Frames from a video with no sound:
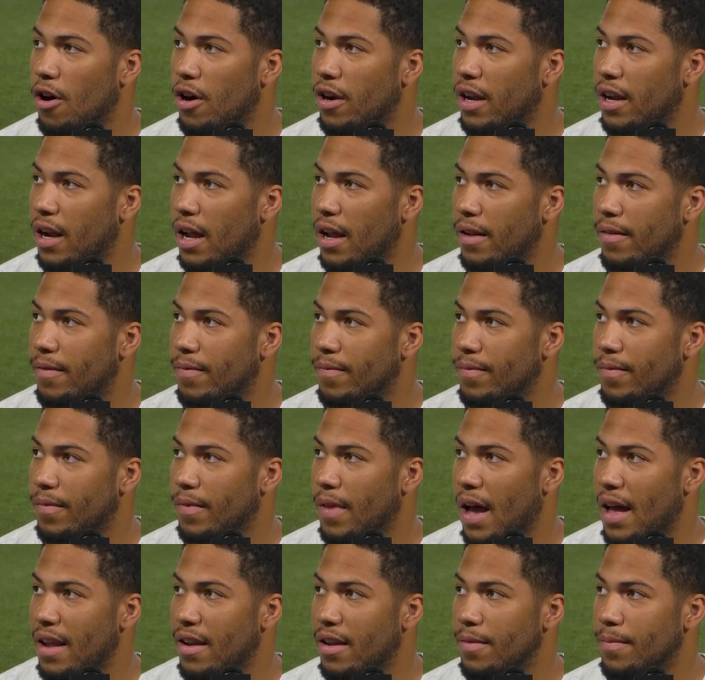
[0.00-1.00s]
and then I
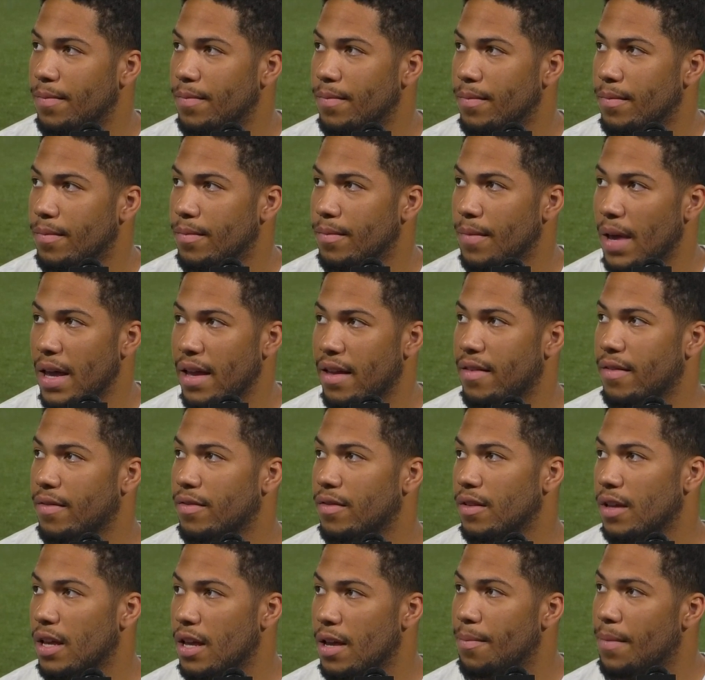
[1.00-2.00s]
had to make
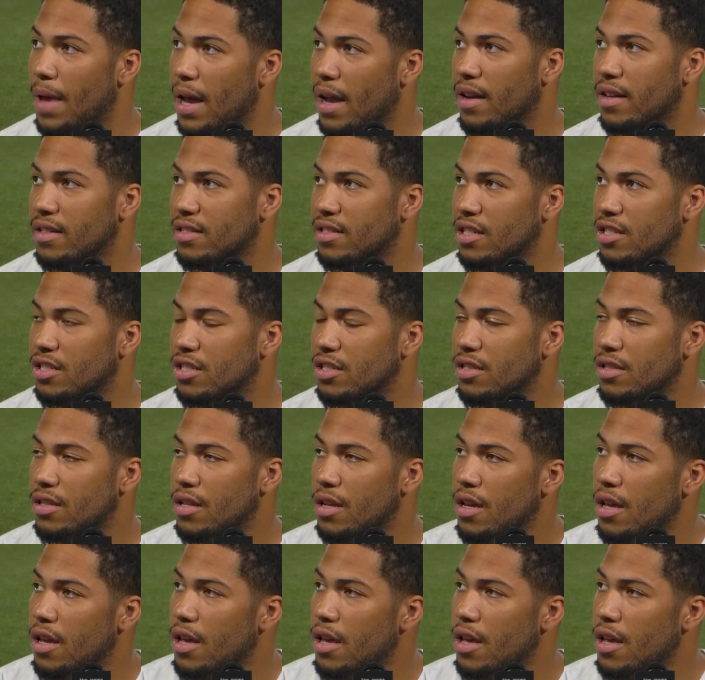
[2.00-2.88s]
him make a decision.